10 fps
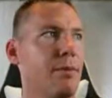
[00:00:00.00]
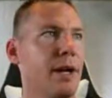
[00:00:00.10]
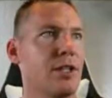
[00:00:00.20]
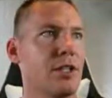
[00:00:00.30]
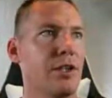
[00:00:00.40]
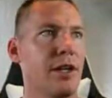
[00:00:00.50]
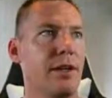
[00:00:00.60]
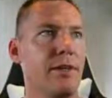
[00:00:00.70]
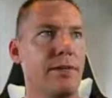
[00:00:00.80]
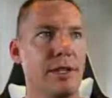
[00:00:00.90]
by just
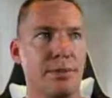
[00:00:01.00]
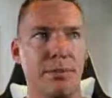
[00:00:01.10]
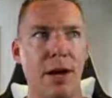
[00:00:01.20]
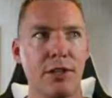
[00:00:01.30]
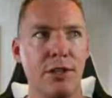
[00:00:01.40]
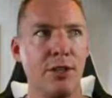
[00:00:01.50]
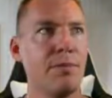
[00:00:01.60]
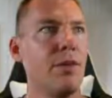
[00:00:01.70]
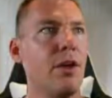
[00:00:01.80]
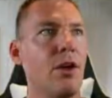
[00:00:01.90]
clicking this box
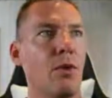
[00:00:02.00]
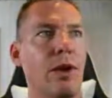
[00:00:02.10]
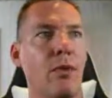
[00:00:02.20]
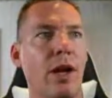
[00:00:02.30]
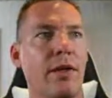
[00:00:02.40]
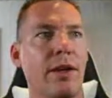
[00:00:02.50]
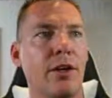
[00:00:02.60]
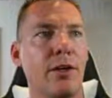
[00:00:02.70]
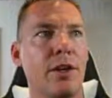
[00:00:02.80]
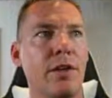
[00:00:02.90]
here. We can right click
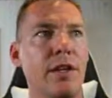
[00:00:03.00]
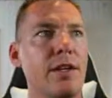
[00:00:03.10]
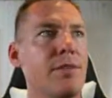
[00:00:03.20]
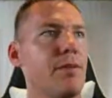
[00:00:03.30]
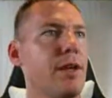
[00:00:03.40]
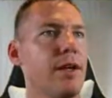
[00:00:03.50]
and go to delete.